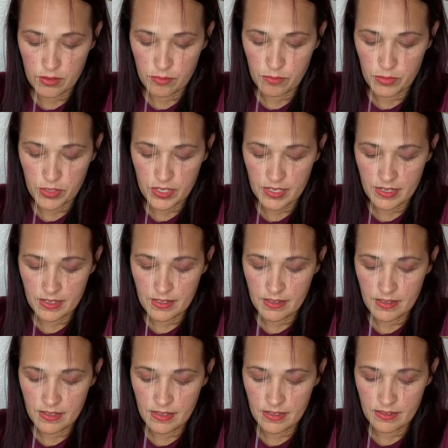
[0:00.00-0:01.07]
Put
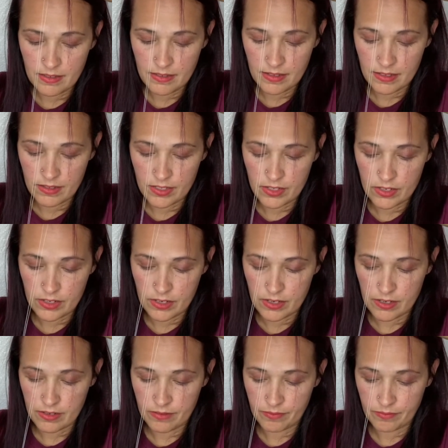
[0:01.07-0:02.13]
the
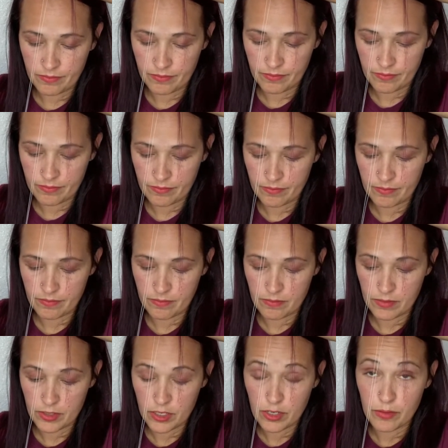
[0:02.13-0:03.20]
cylinder,
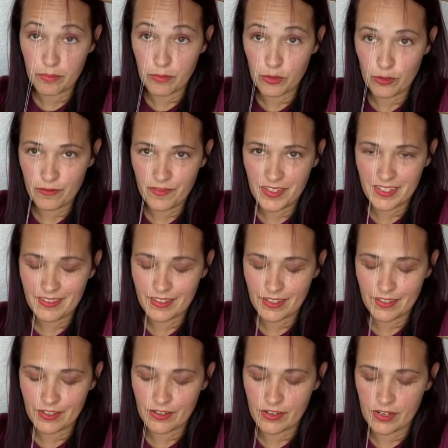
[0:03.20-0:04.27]
move the
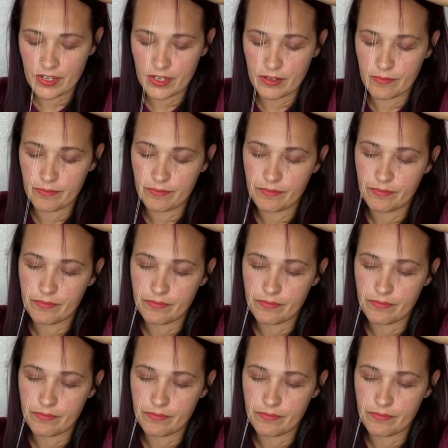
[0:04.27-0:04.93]
cylinder up.